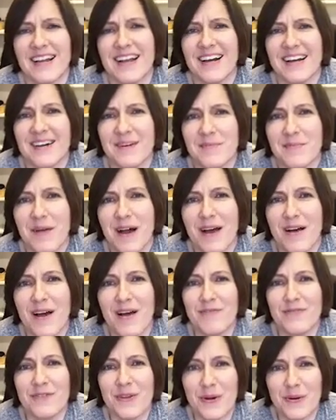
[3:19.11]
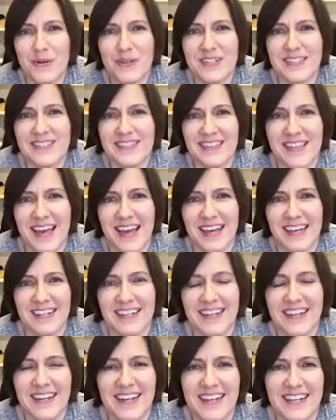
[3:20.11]
I've noticed
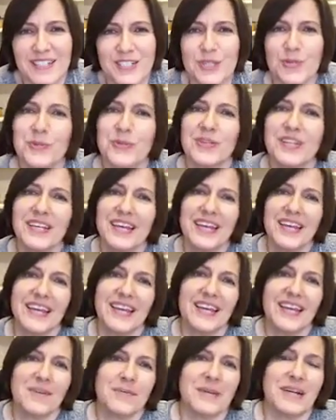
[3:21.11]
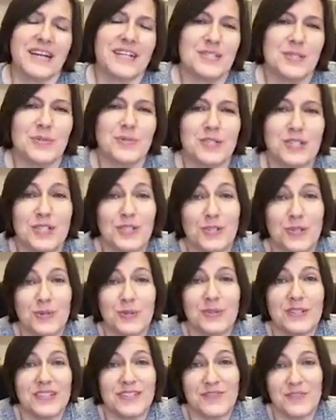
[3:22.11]
that generally when I do a
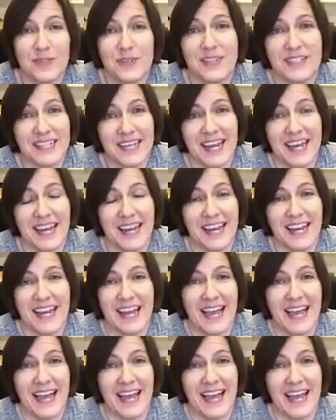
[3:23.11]
to-do list for the day,